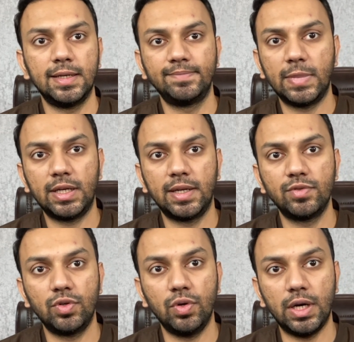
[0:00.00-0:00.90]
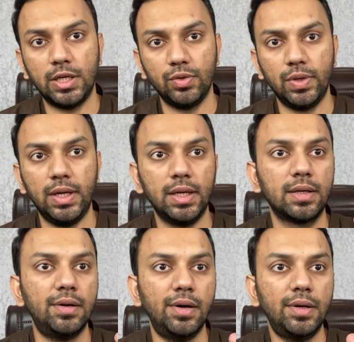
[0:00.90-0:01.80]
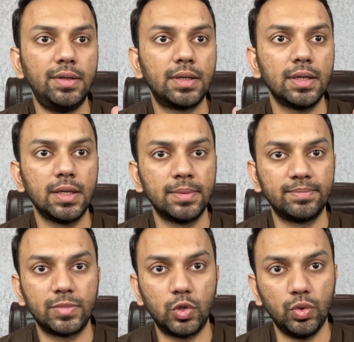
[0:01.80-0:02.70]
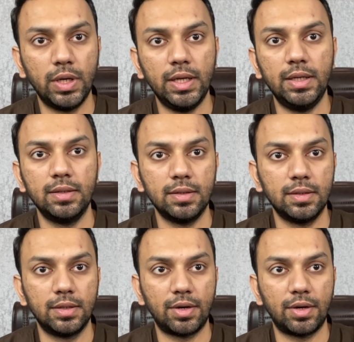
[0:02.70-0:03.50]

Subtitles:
it gives you a unique 2D